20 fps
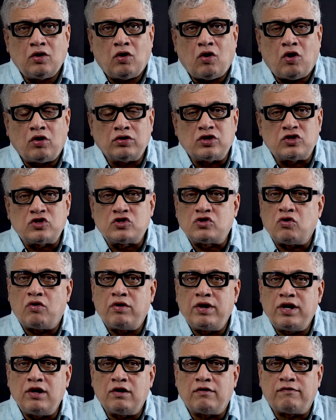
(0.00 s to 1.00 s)
or the
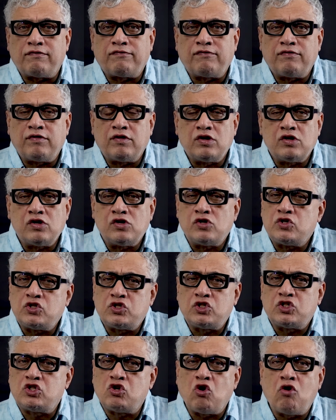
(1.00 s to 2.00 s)
story of
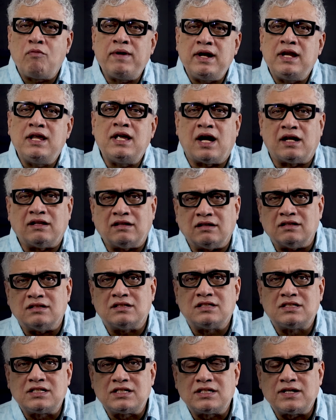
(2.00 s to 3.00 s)
so many
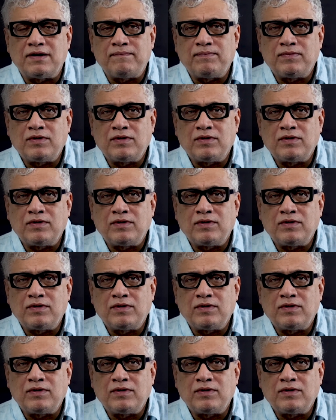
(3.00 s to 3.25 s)
others.